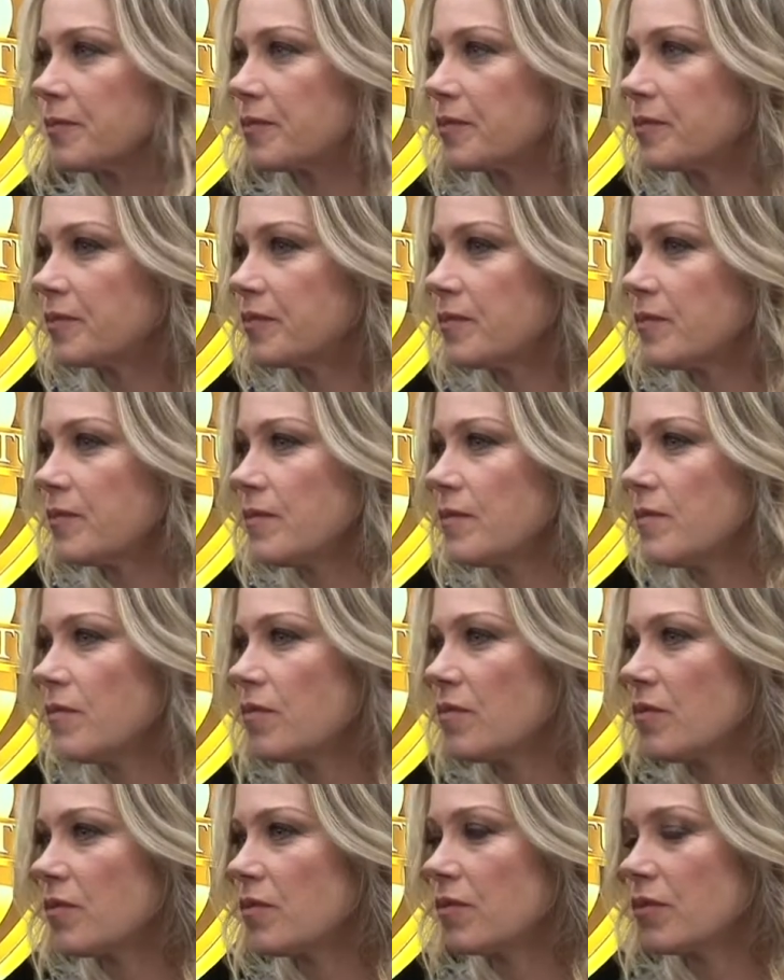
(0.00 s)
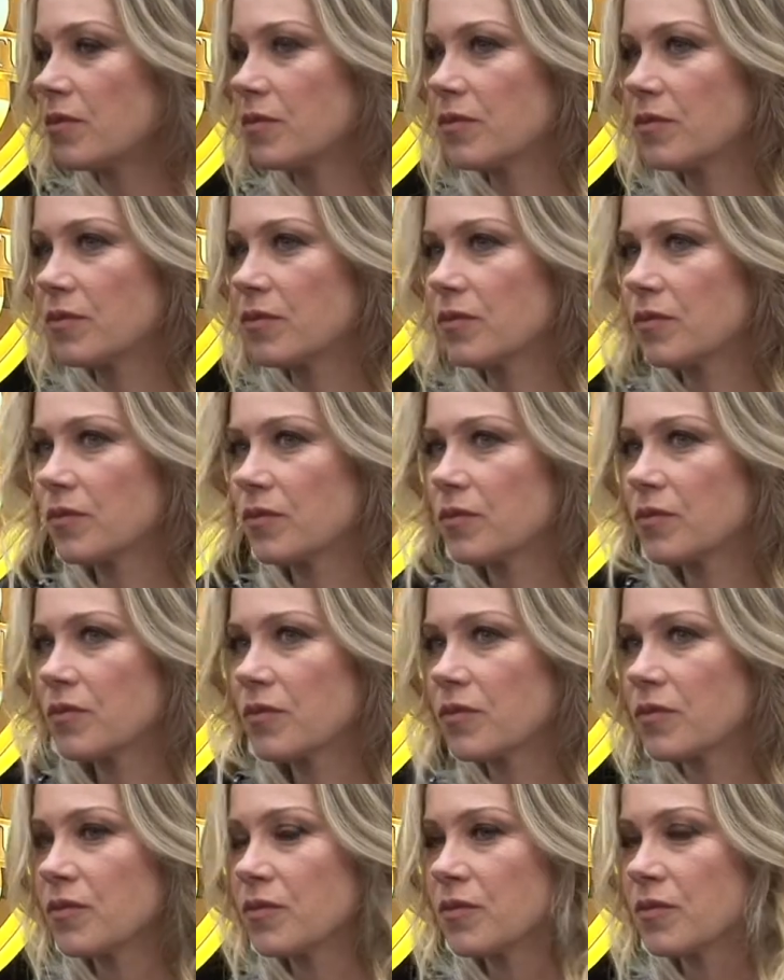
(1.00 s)

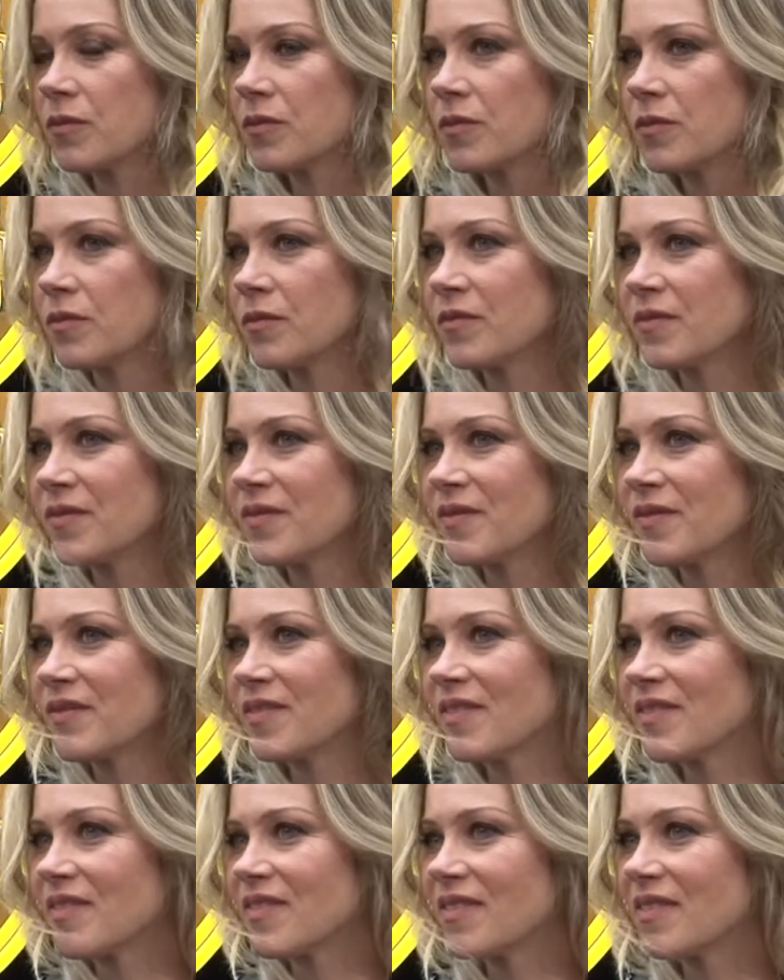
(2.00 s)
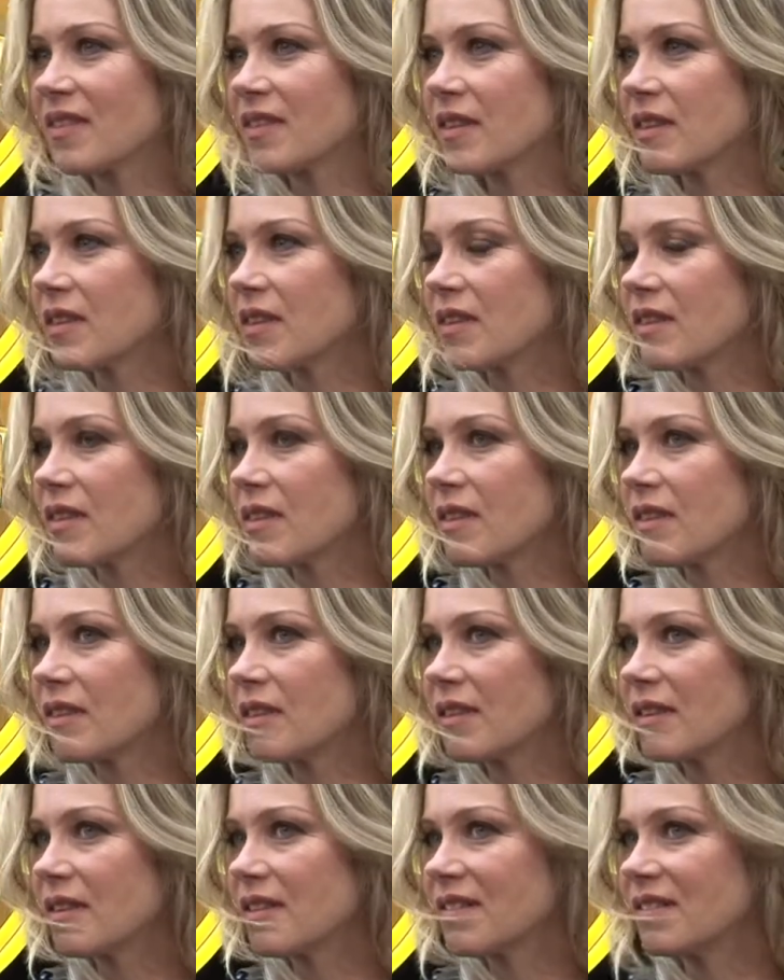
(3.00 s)

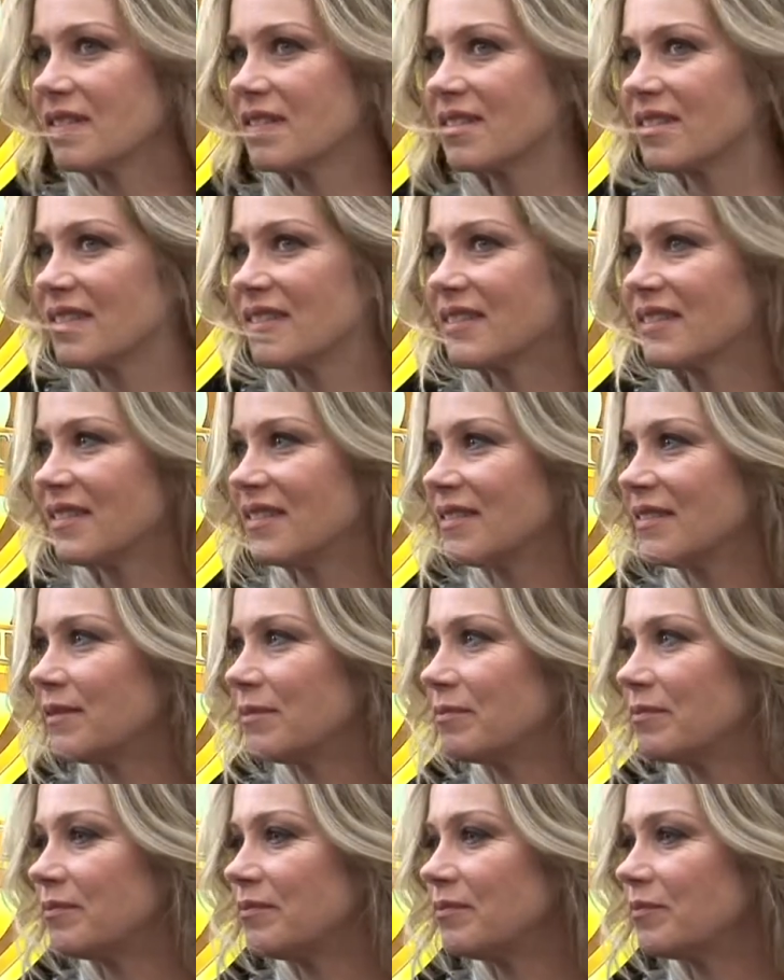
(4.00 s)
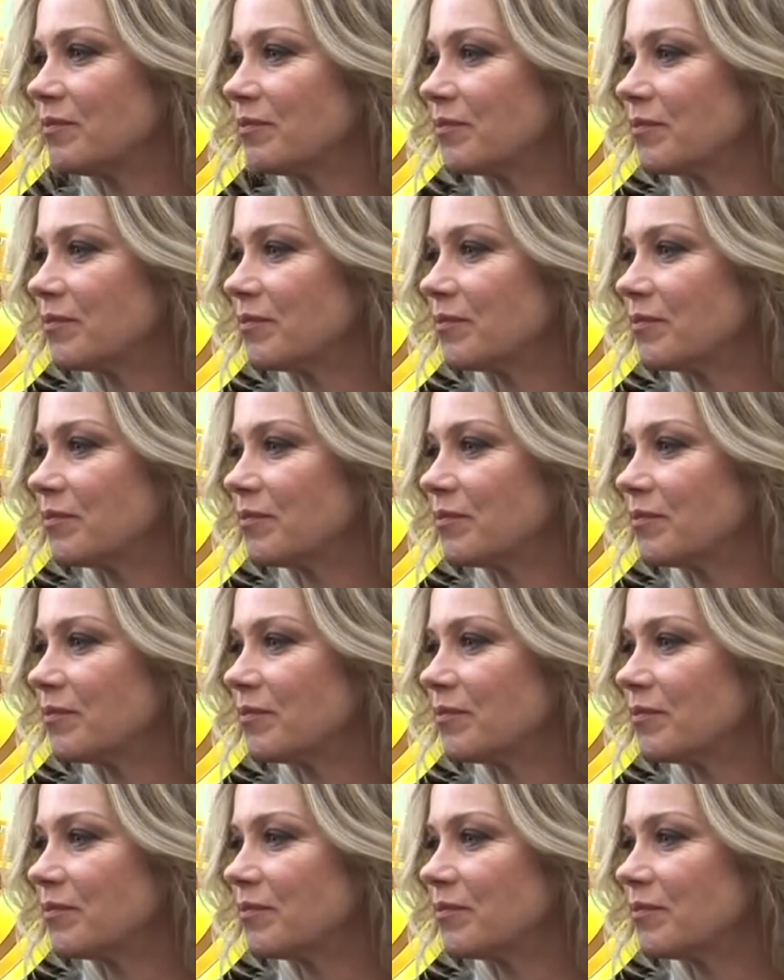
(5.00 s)
The person shown says nothing.